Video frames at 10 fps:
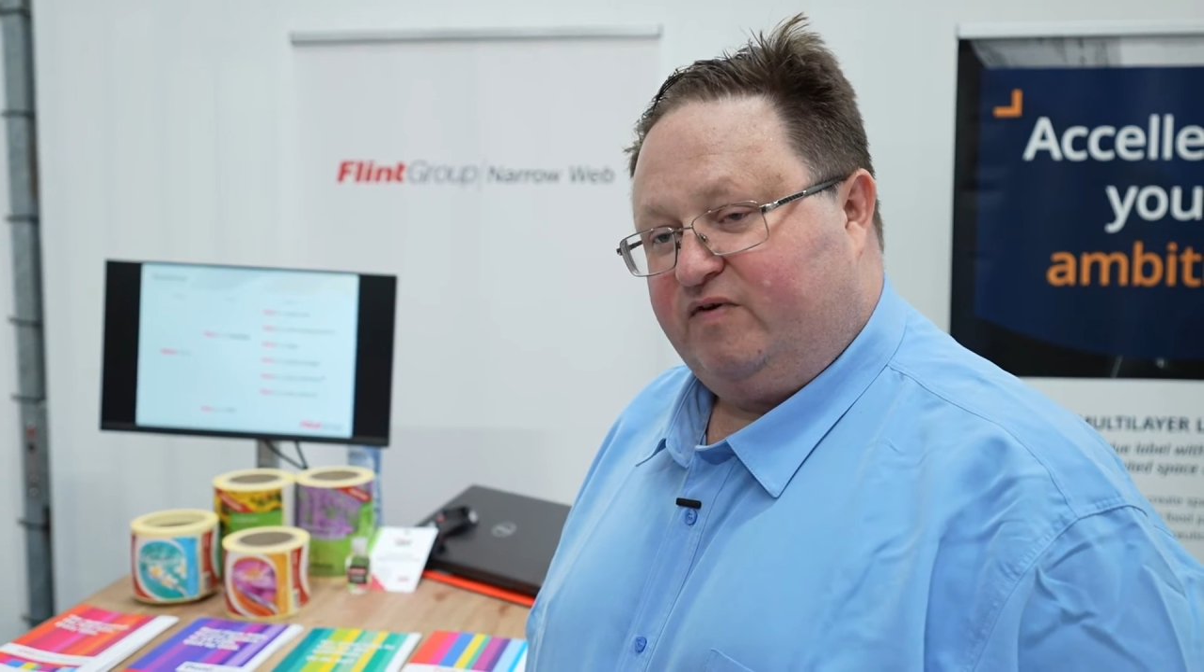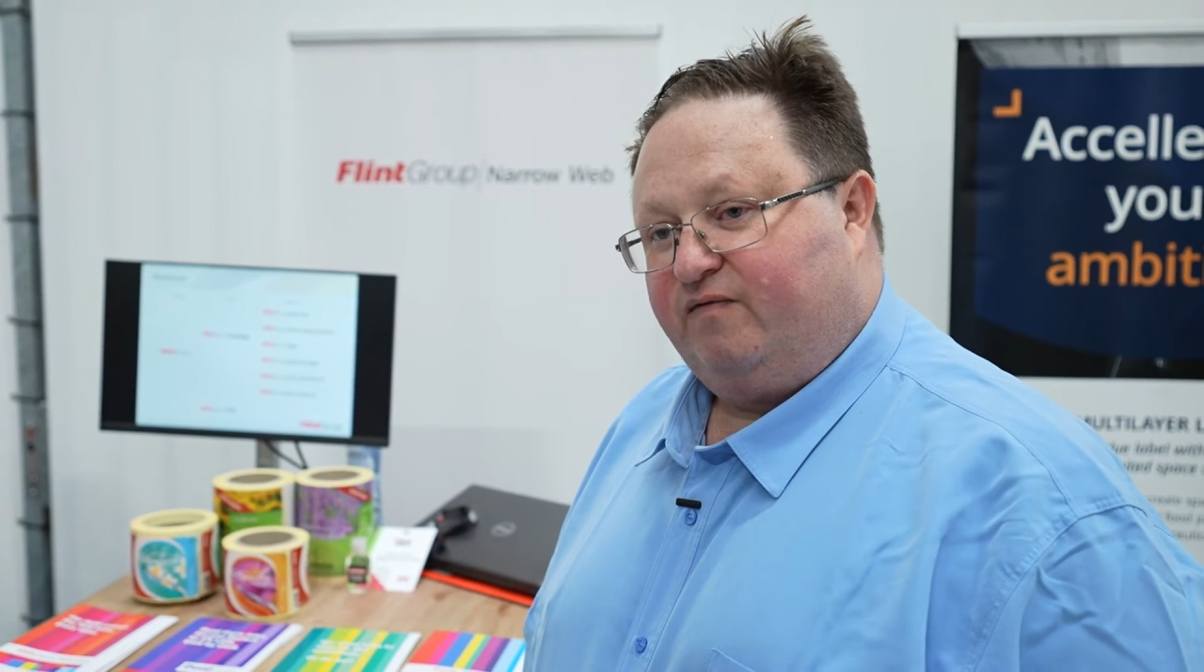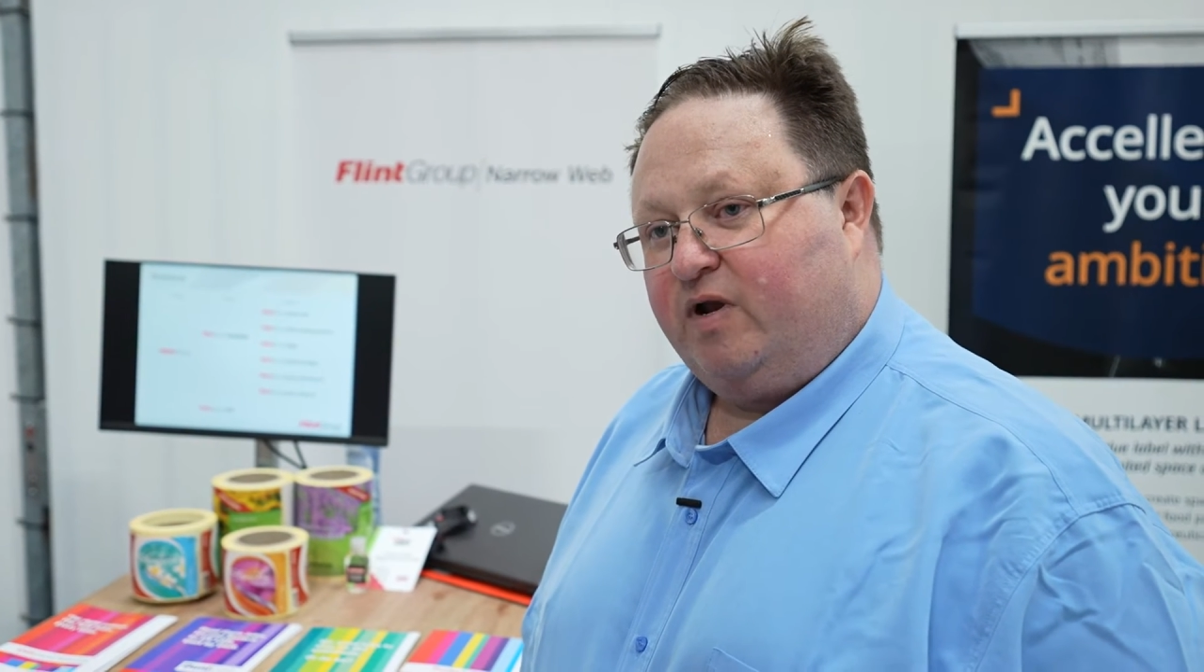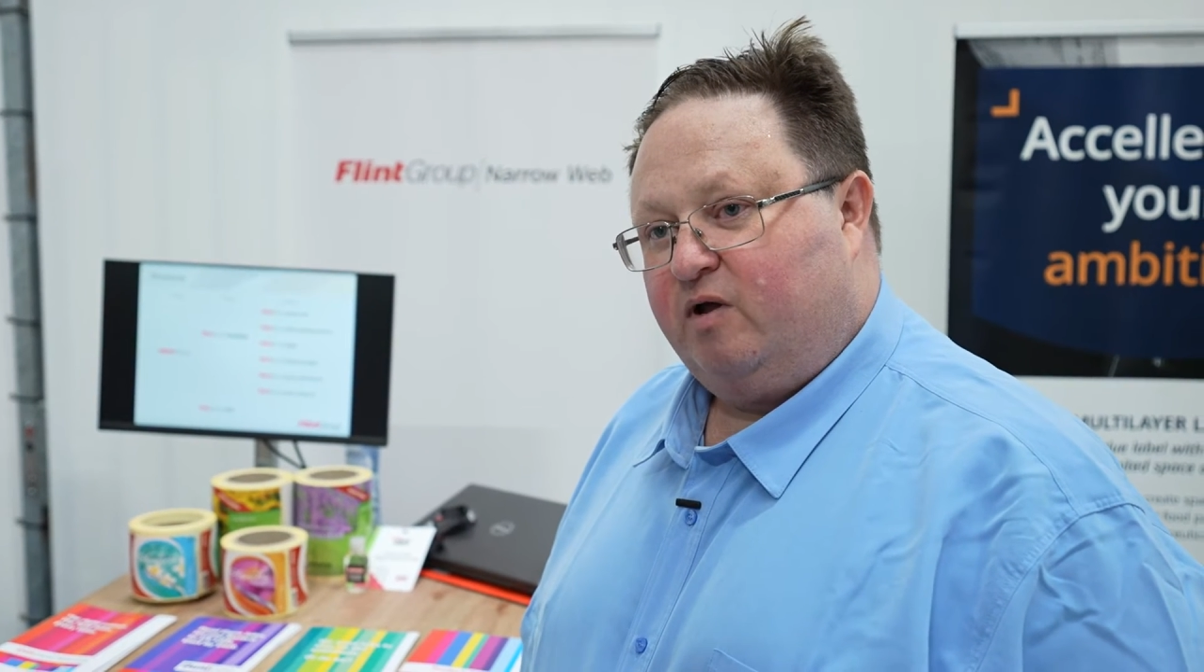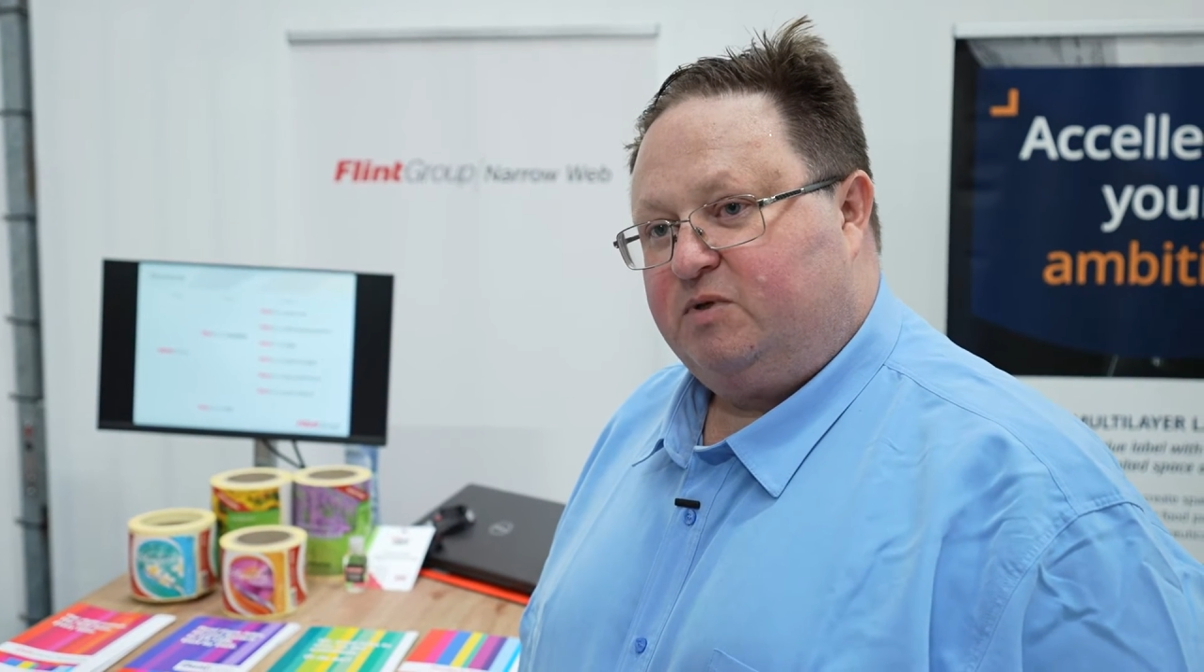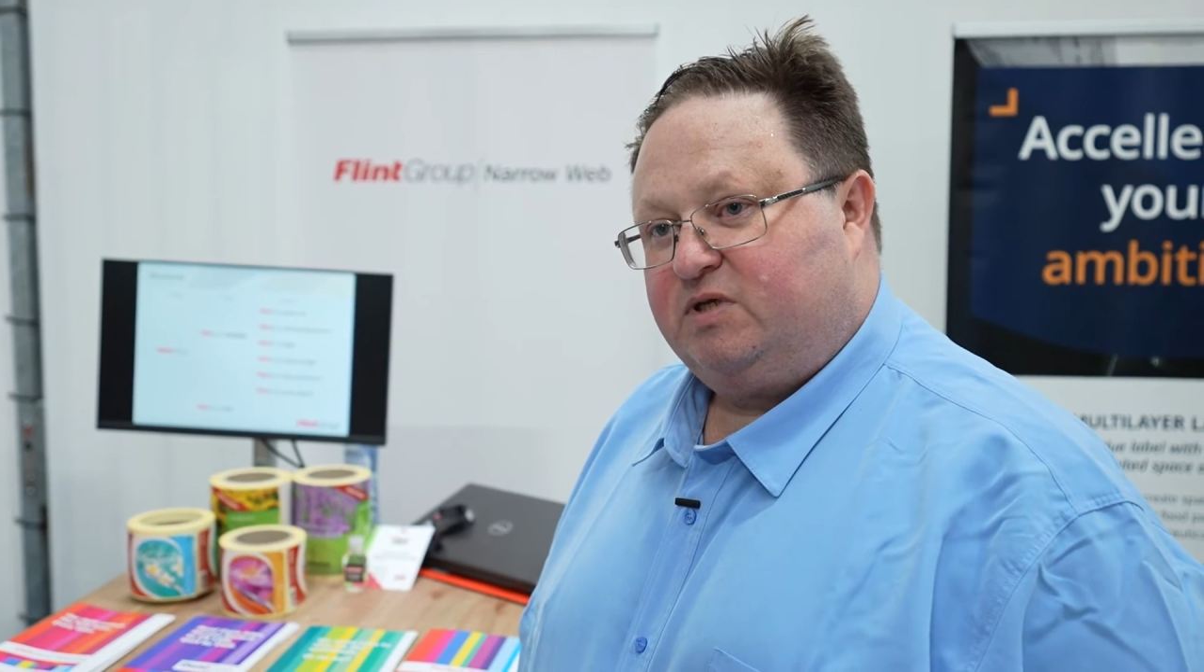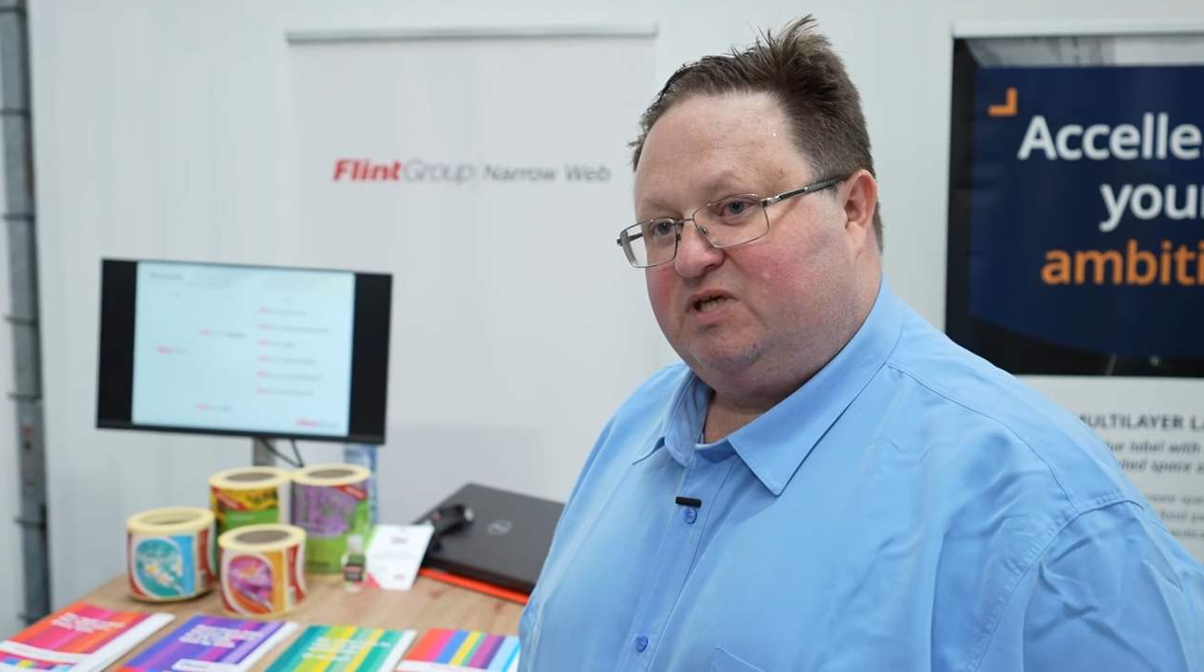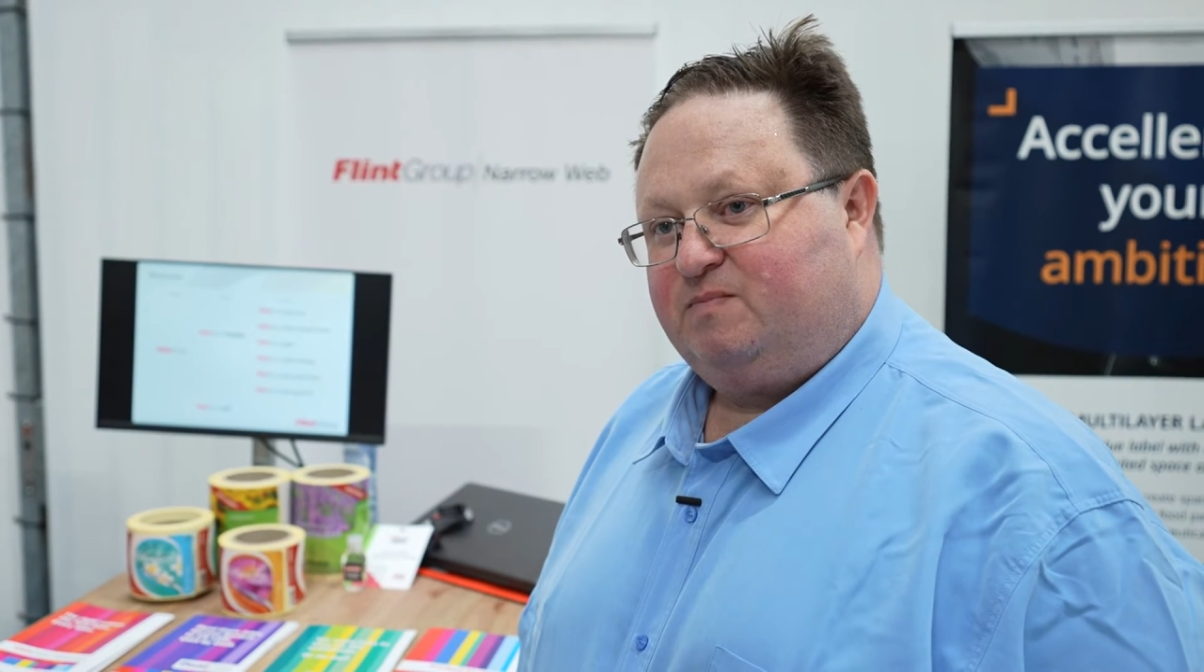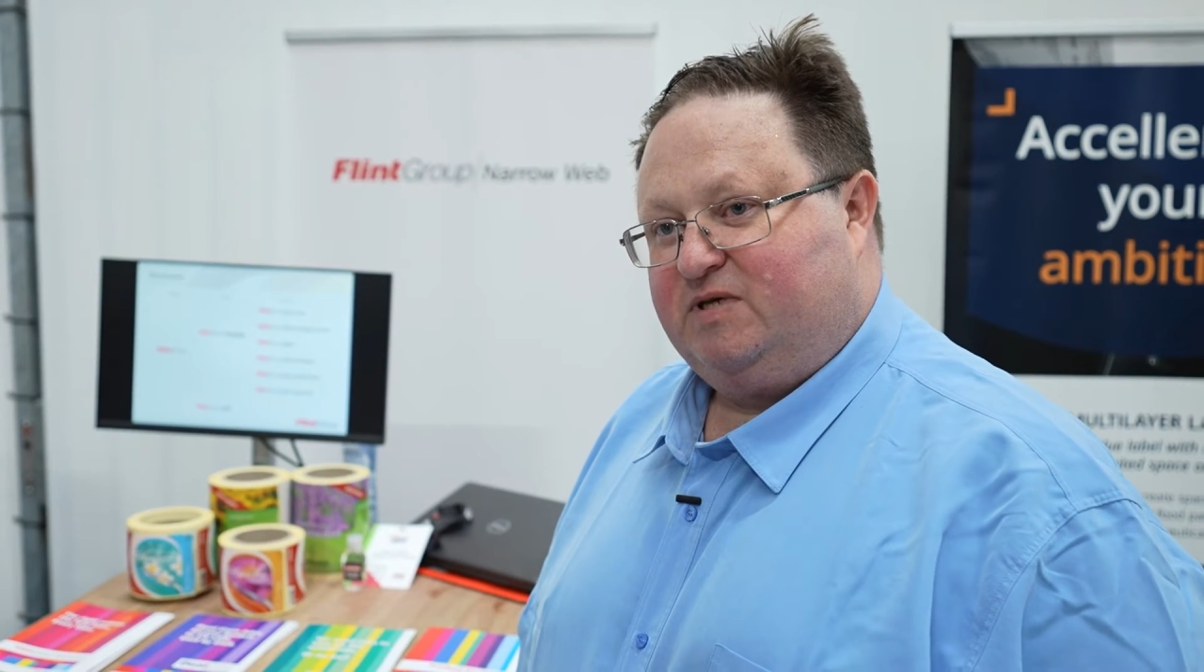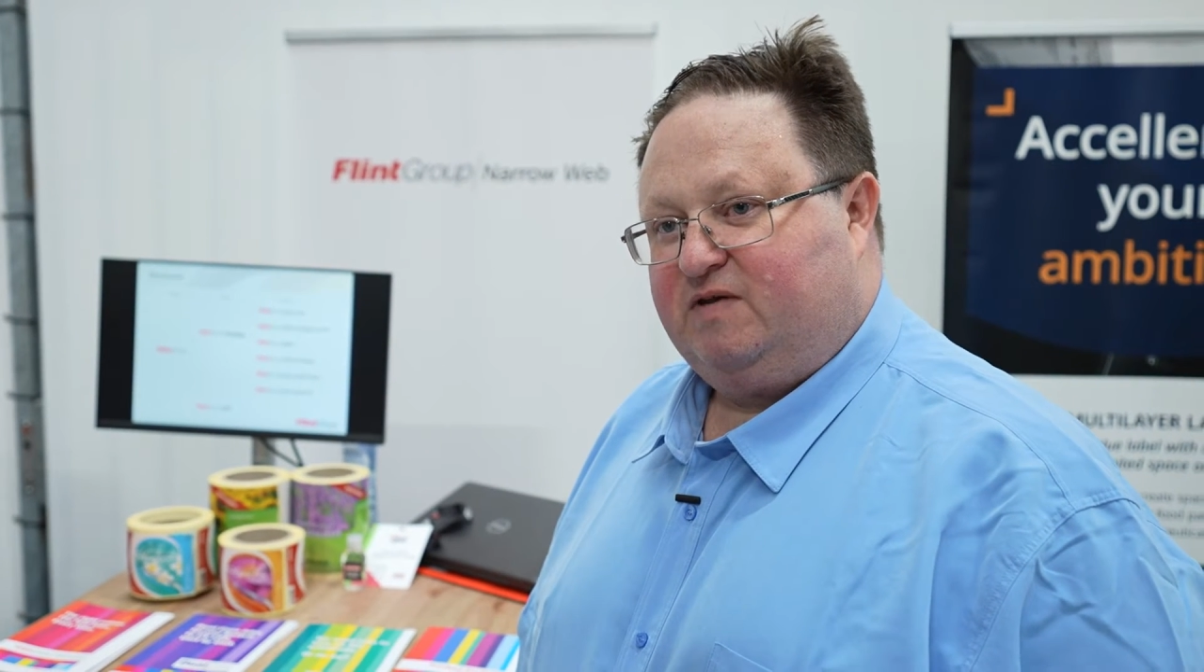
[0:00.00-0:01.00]

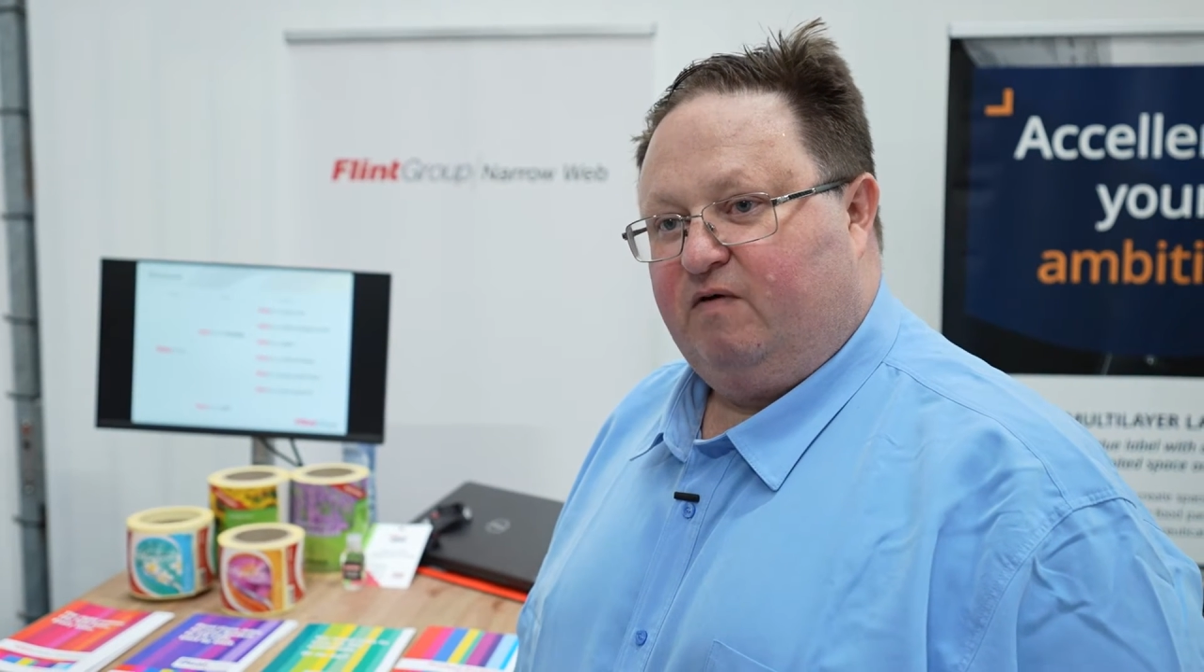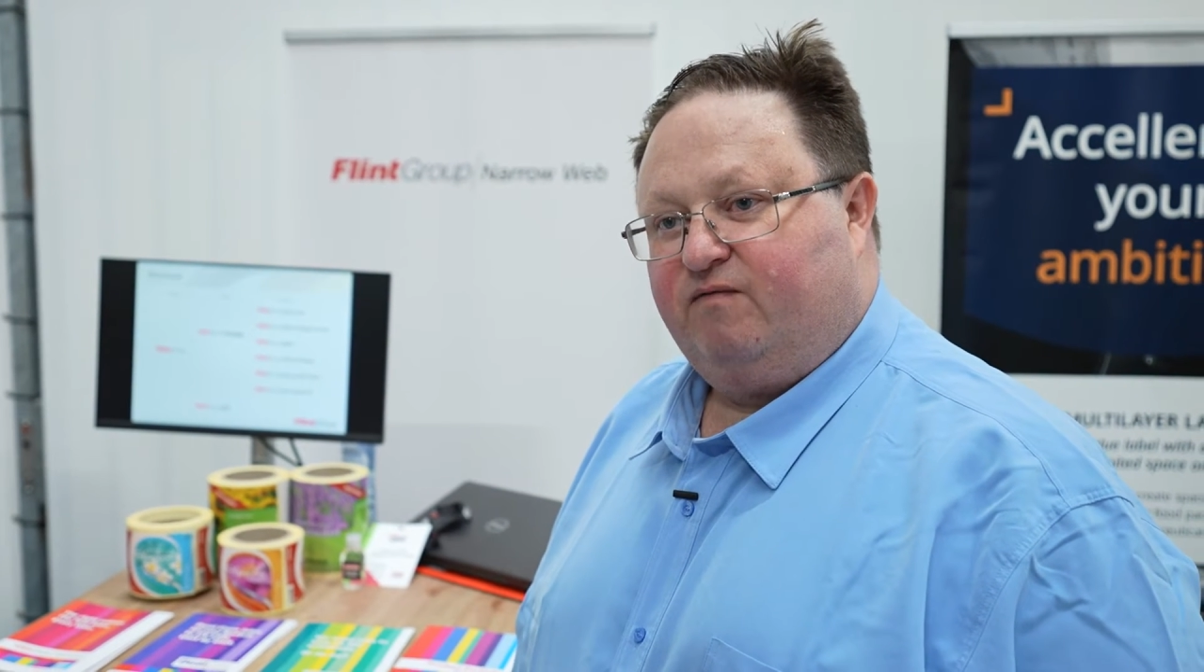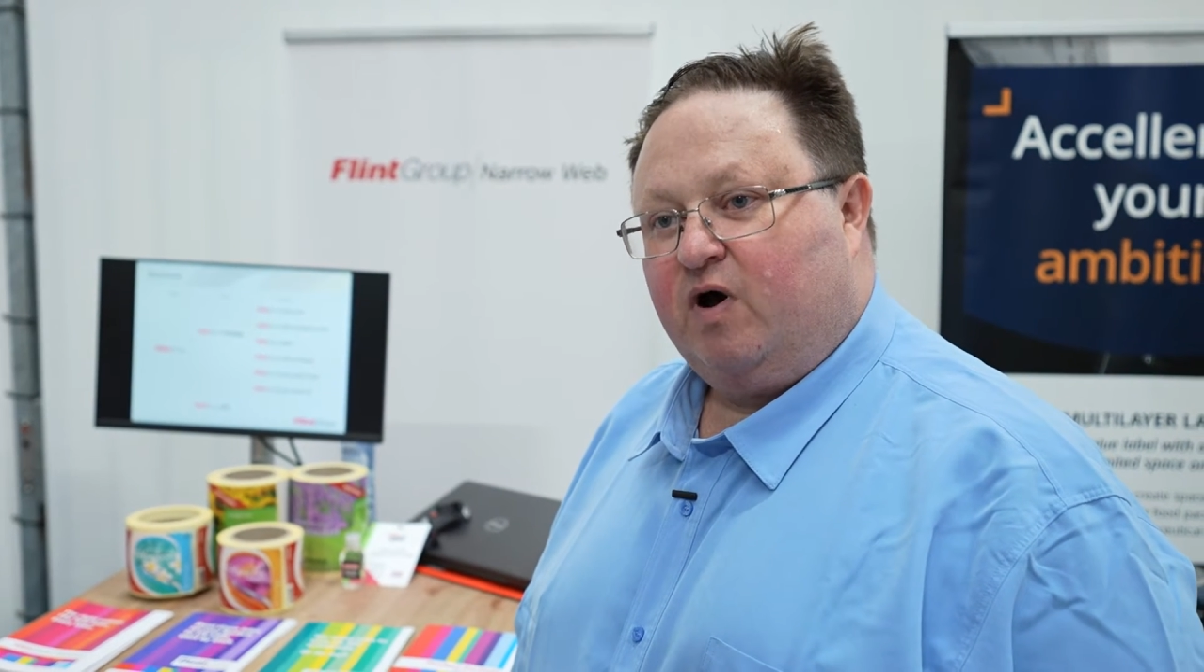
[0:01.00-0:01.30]
developed specific